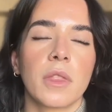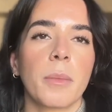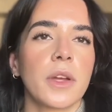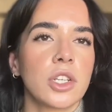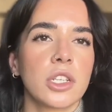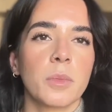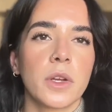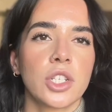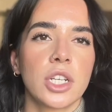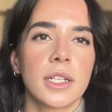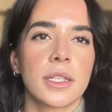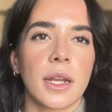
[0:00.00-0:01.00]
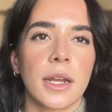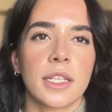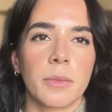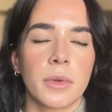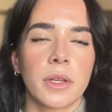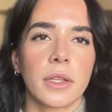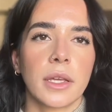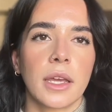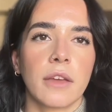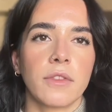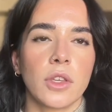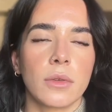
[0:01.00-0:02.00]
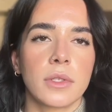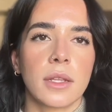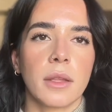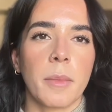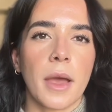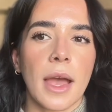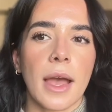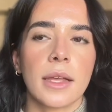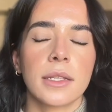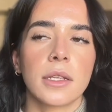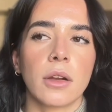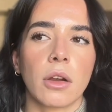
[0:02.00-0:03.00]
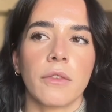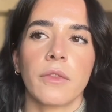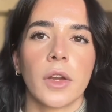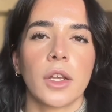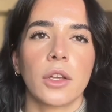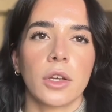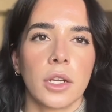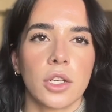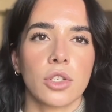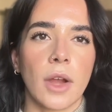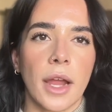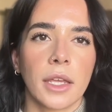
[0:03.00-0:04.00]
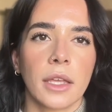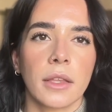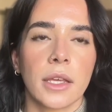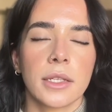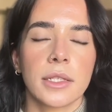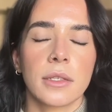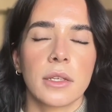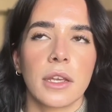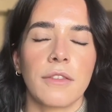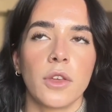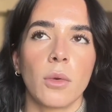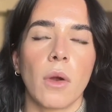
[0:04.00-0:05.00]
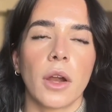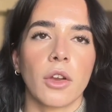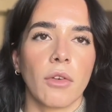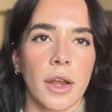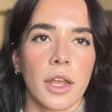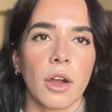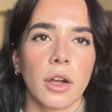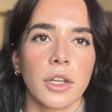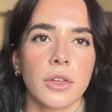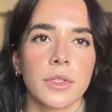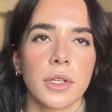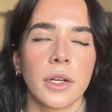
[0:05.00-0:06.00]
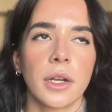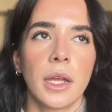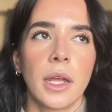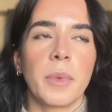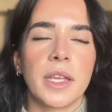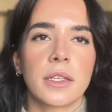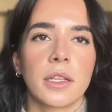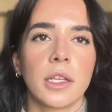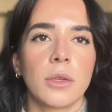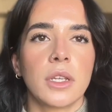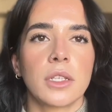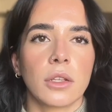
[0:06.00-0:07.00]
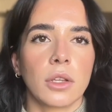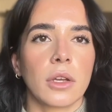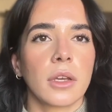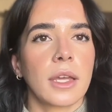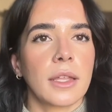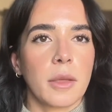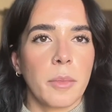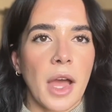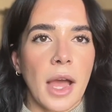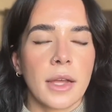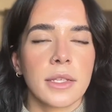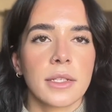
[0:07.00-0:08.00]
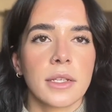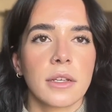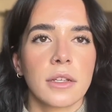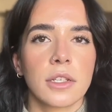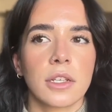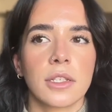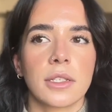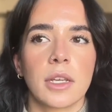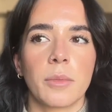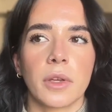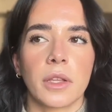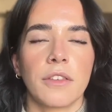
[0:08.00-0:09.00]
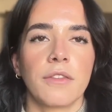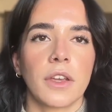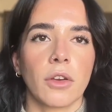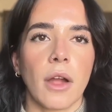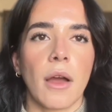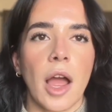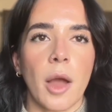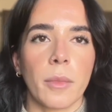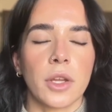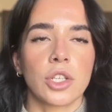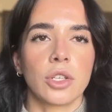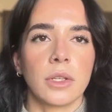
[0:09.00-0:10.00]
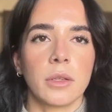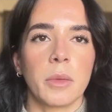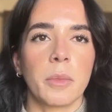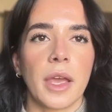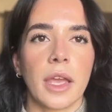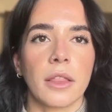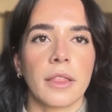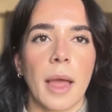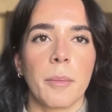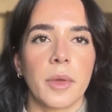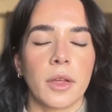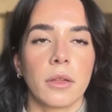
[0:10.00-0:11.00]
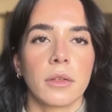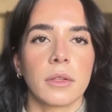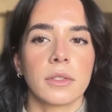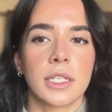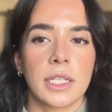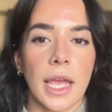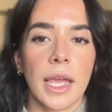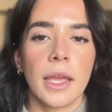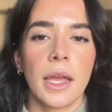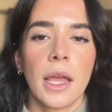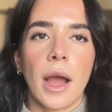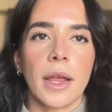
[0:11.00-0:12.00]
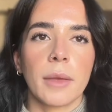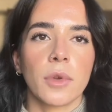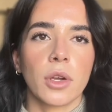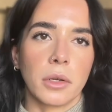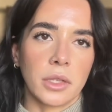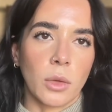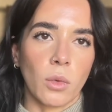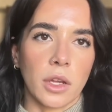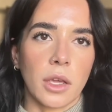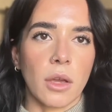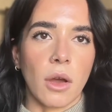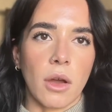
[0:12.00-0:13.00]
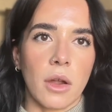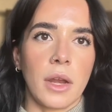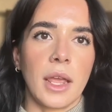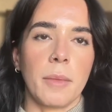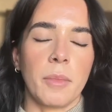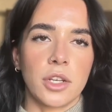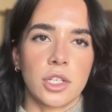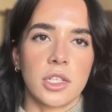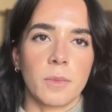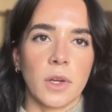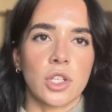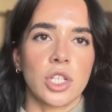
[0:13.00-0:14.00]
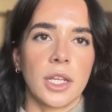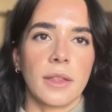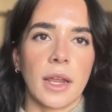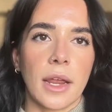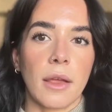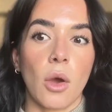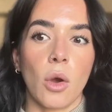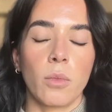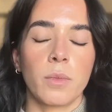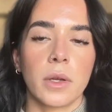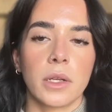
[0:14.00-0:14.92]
The budget spreadsheets that I typically have used in the past aren't very good at tracking this if you are a credit card user. Basically, you need to look in the past to typically figure out how much you need to be paying that bill today. I am currently working on a budget spreadsheet that I hope